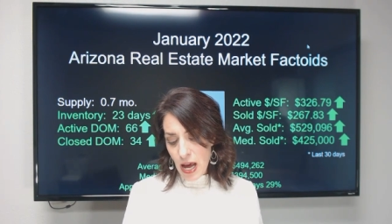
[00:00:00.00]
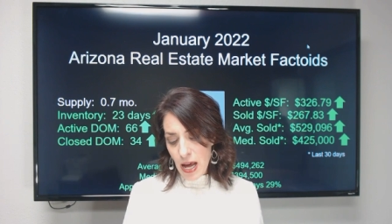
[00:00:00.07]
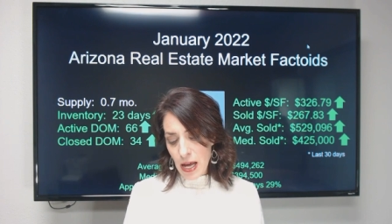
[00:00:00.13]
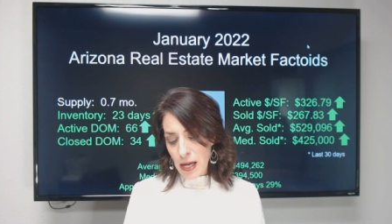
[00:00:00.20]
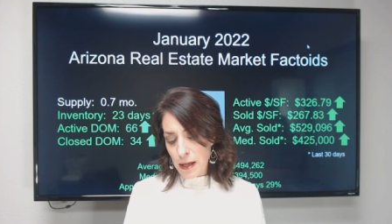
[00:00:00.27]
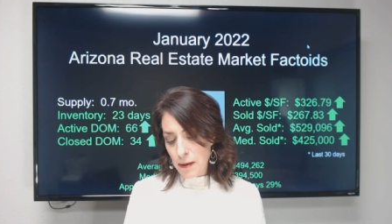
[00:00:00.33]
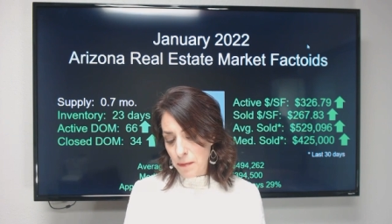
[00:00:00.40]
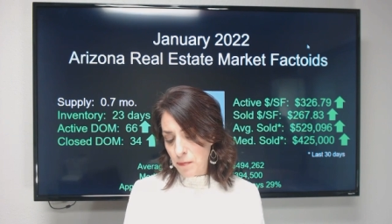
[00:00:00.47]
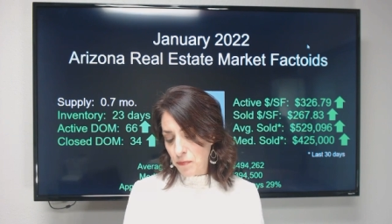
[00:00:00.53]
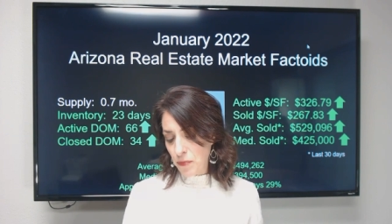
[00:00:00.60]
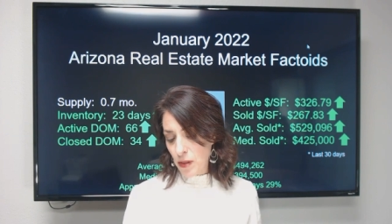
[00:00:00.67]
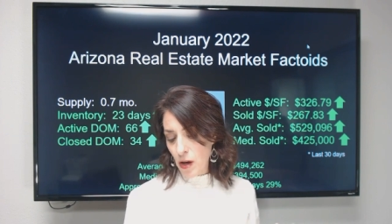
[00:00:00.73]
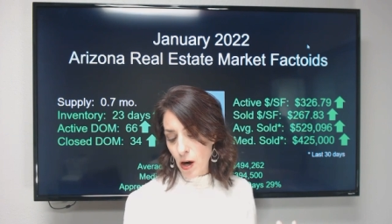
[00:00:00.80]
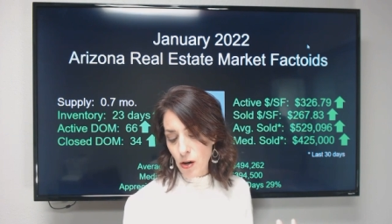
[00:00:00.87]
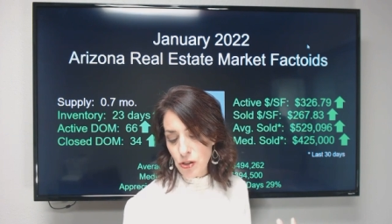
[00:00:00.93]

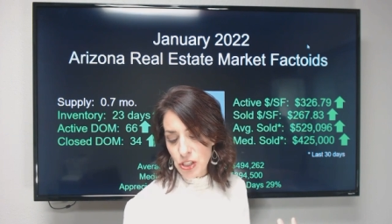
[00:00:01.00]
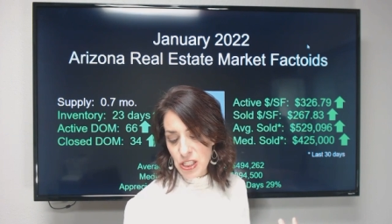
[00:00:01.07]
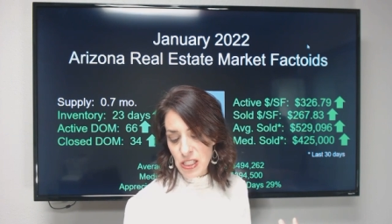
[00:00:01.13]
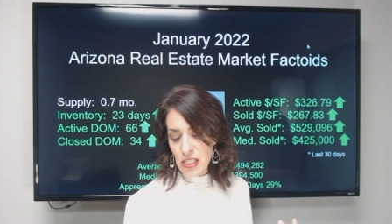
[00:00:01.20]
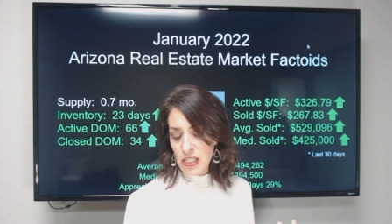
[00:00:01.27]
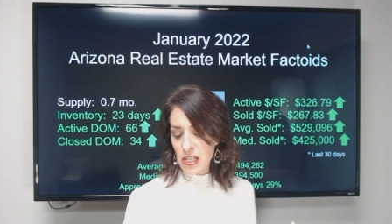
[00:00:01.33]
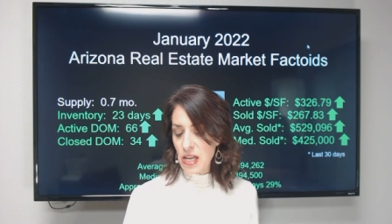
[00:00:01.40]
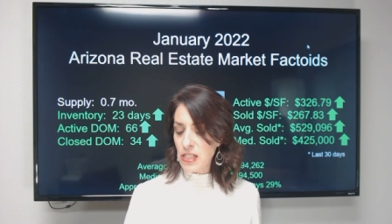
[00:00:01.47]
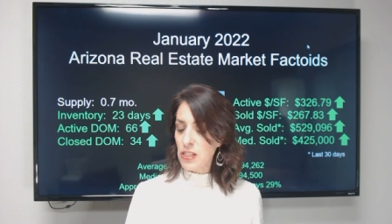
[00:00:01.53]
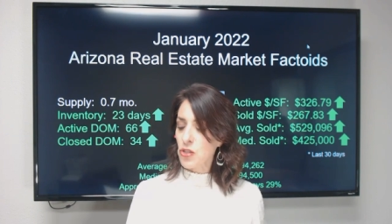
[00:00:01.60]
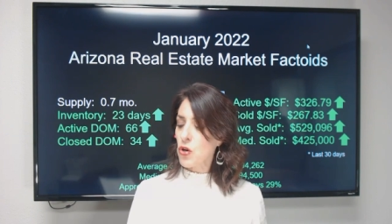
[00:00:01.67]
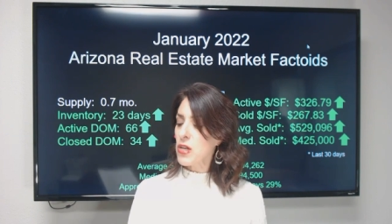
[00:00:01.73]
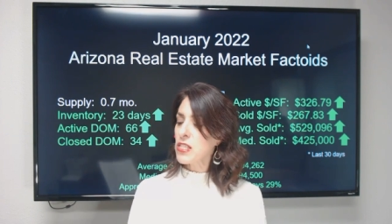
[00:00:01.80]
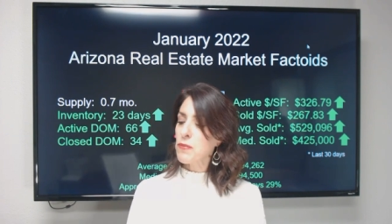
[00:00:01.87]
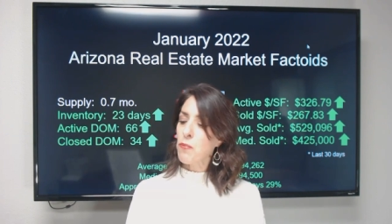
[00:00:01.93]
our
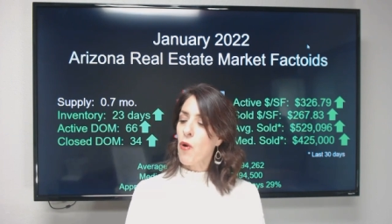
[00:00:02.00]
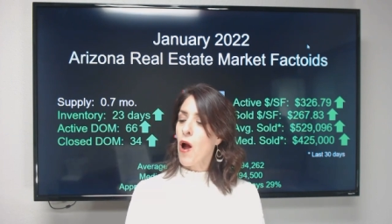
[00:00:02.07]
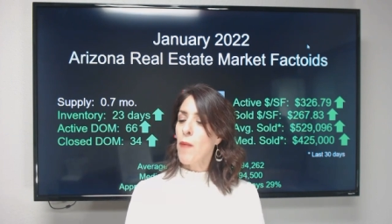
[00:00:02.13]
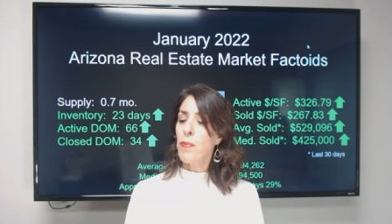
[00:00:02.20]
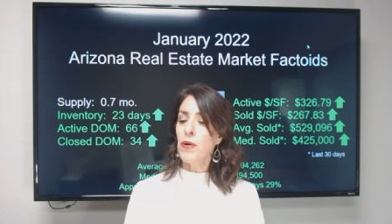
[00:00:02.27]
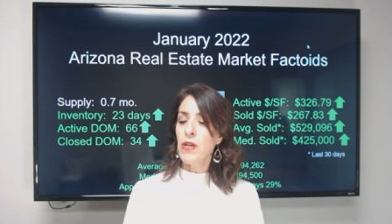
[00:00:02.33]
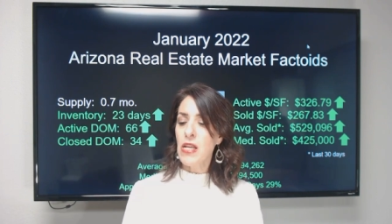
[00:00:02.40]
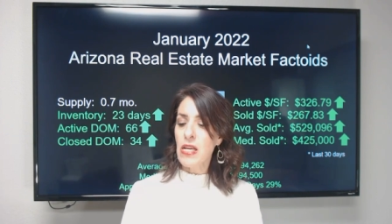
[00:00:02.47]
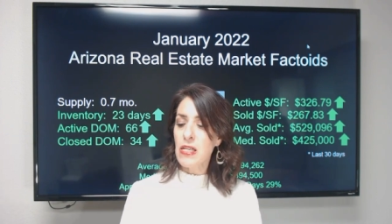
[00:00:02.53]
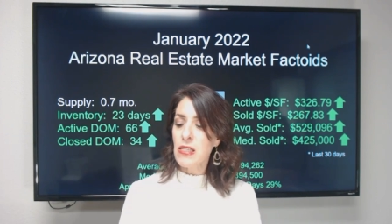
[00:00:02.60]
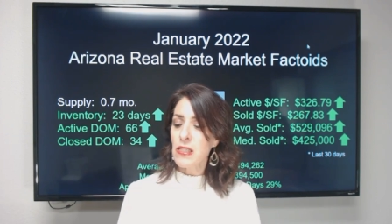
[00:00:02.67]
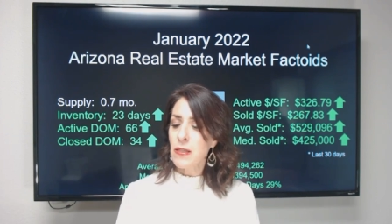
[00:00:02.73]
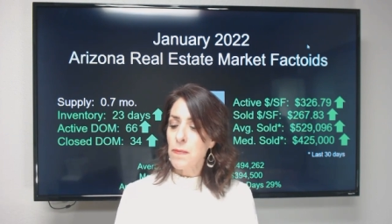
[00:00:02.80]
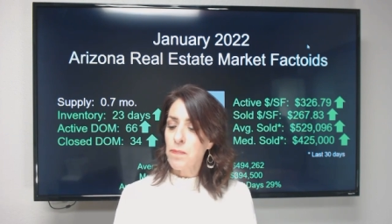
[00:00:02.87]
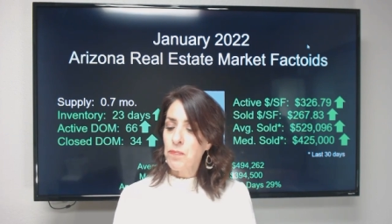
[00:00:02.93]
distressed
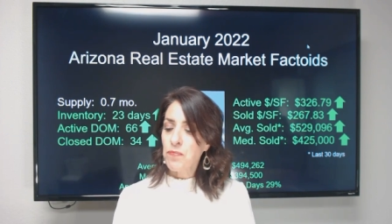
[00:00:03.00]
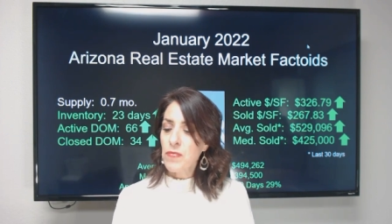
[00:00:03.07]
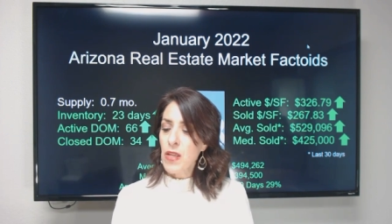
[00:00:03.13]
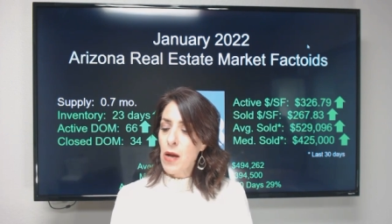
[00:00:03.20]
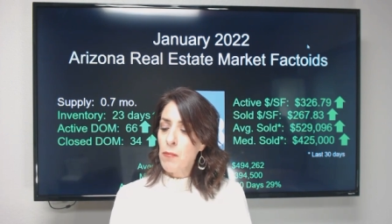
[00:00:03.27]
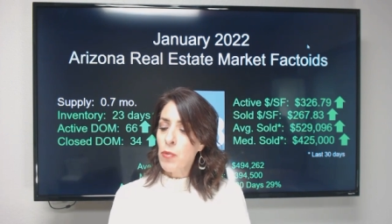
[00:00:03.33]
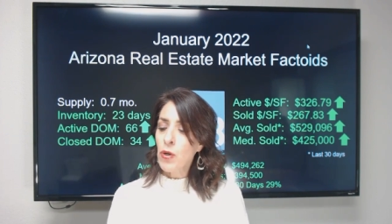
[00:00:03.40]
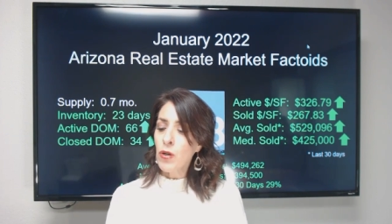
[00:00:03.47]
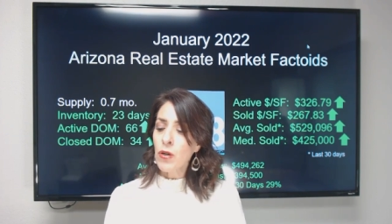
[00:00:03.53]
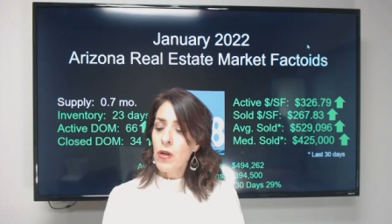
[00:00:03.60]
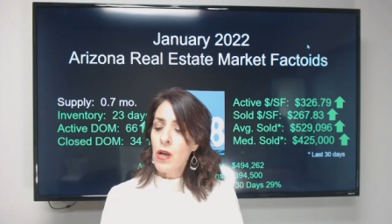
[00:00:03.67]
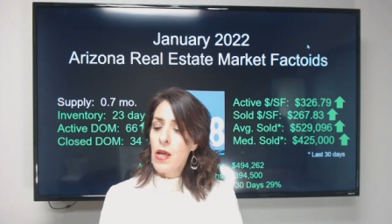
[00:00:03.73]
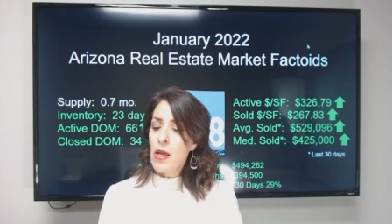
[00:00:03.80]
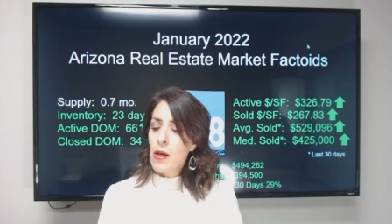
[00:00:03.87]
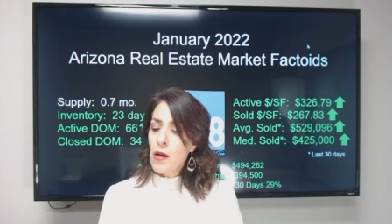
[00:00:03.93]
properties
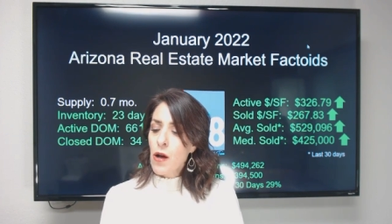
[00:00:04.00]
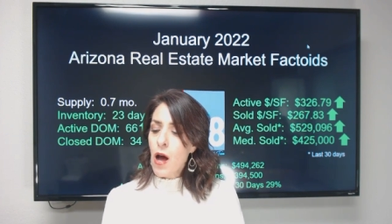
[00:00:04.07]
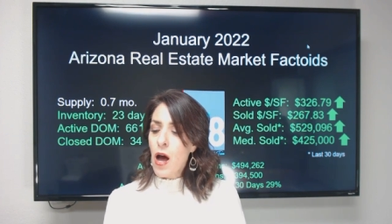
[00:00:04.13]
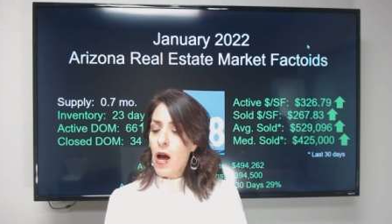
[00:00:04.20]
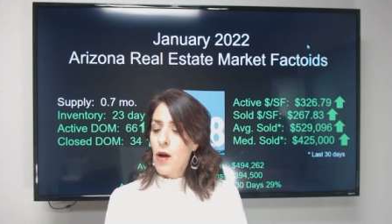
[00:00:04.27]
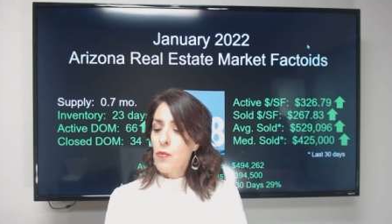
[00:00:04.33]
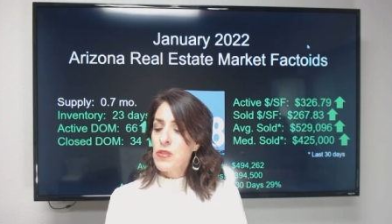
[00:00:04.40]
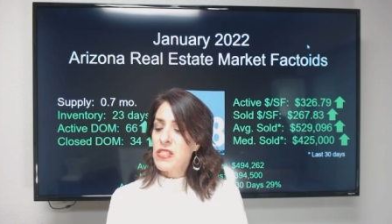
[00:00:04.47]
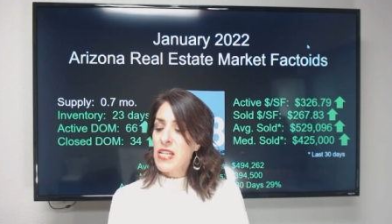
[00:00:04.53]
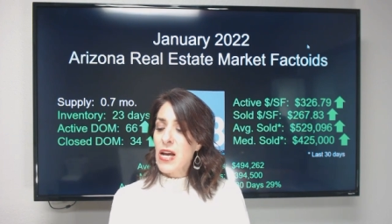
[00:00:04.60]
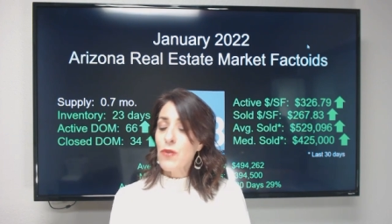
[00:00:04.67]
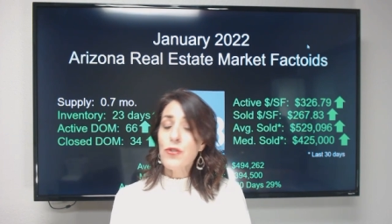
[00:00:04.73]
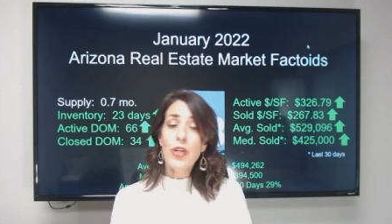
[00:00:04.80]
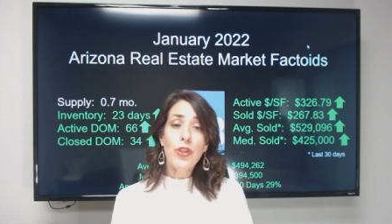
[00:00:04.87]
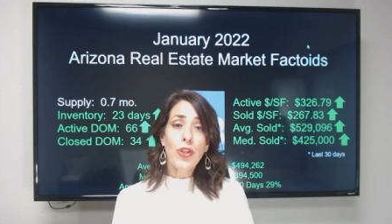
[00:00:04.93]
number
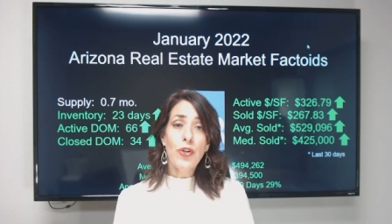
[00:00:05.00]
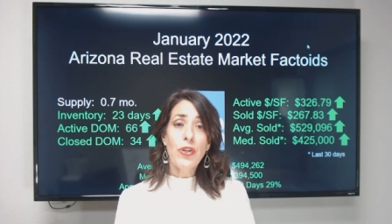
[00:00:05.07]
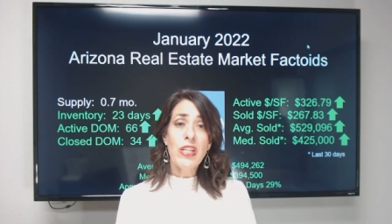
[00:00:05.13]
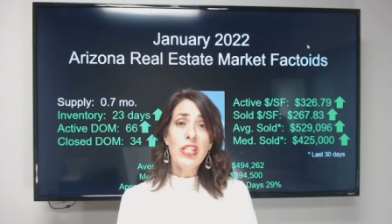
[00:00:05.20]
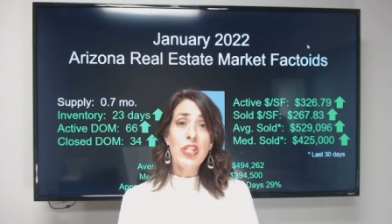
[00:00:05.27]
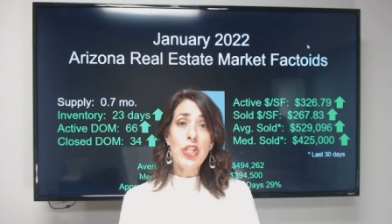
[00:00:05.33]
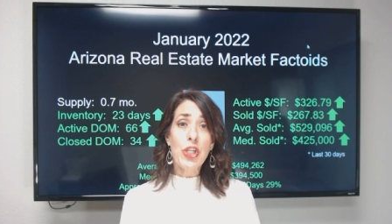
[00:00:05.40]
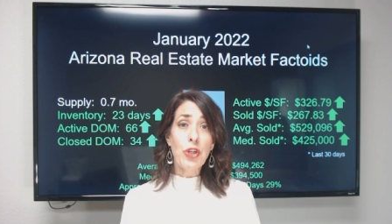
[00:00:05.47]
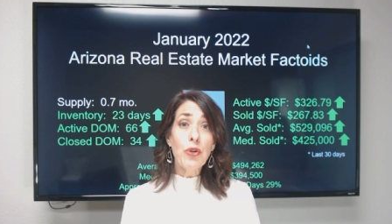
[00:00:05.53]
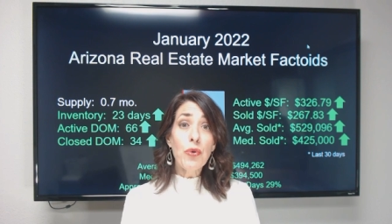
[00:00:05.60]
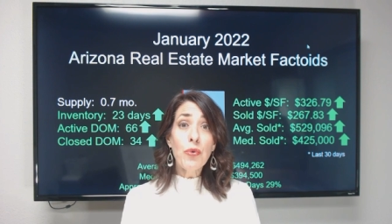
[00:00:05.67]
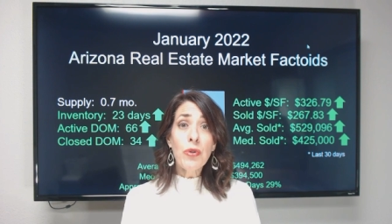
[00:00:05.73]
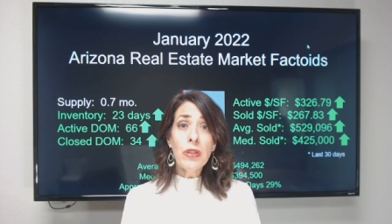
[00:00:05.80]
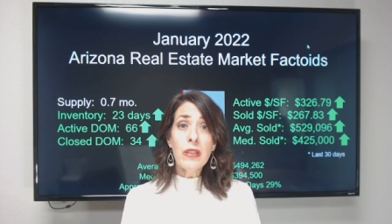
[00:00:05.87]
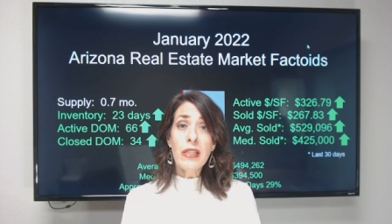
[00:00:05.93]
was down to
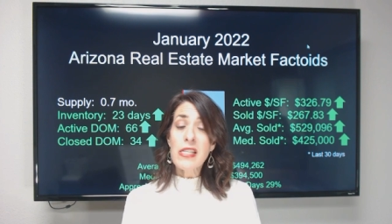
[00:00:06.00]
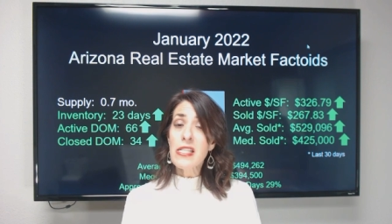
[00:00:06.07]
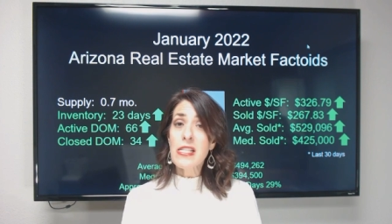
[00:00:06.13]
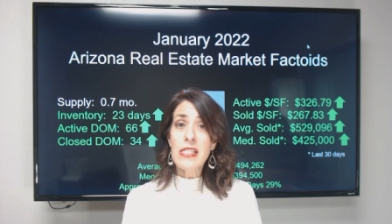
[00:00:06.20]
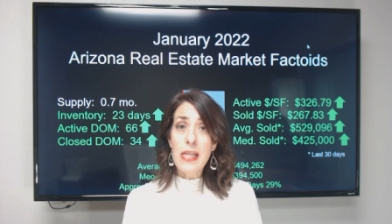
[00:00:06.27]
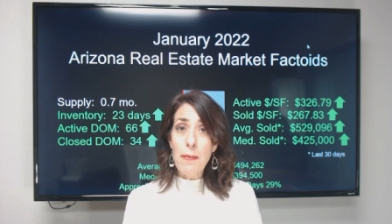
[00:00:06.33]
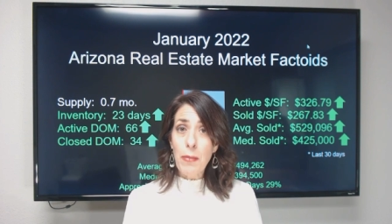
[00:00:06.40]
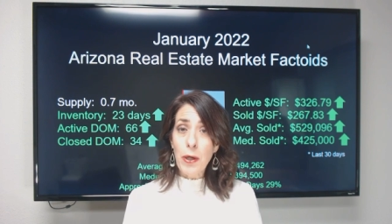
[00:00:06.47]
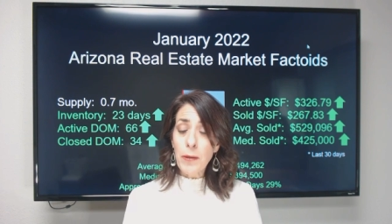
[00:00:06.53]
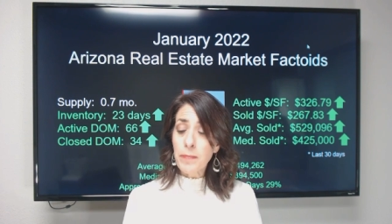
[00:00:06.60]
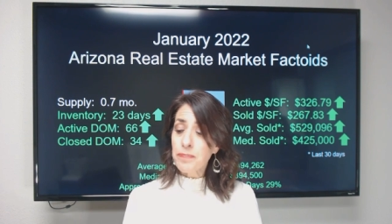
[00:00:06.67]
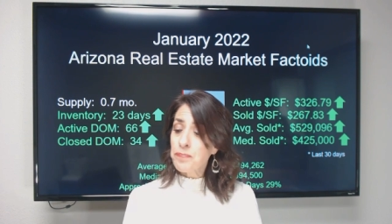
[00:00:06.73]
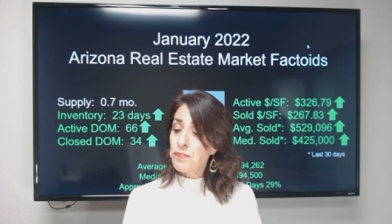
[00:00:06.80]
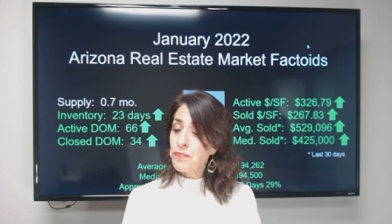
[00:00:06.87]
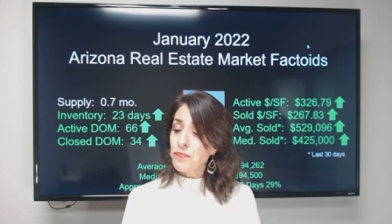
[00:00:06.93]
32 in
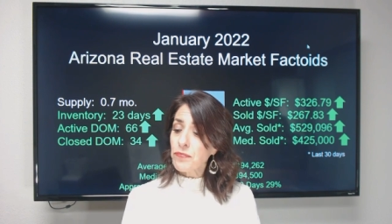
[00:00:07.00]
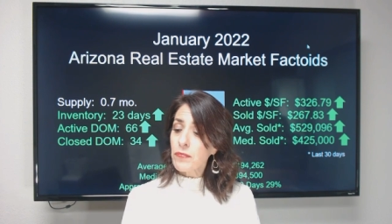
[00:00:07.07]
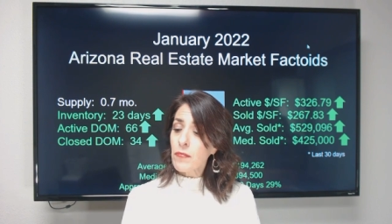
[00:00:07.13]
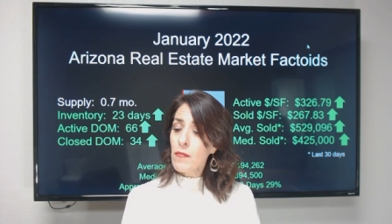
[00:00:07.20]
December.